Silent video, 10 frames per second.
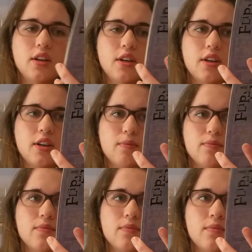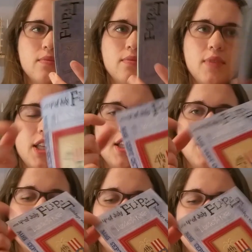And the
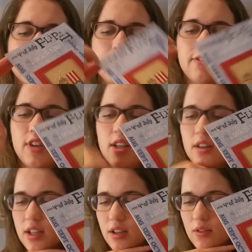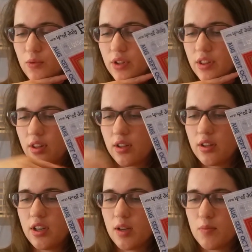number doesn't fit in with the